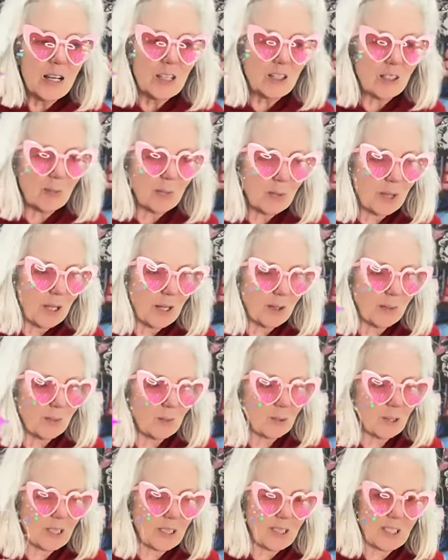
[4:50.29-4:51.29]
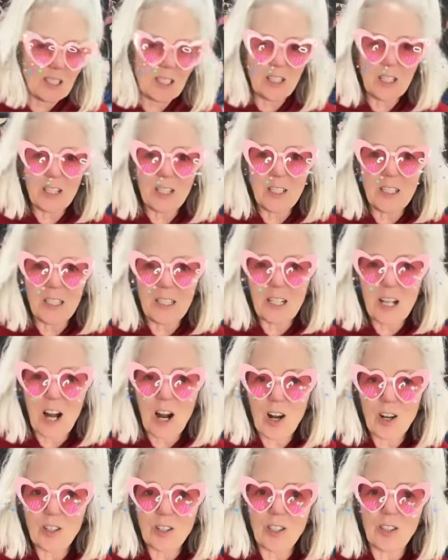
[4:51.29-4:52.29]
sometimes is a little
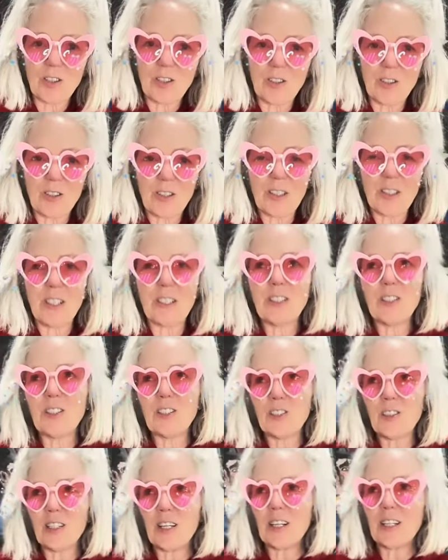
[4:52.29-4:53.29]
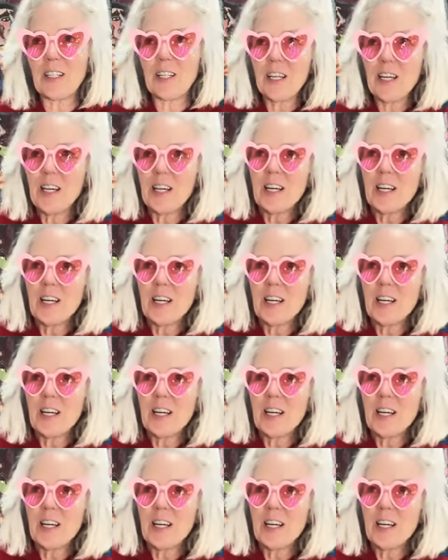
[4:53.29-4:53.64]
hard to learn unless you're like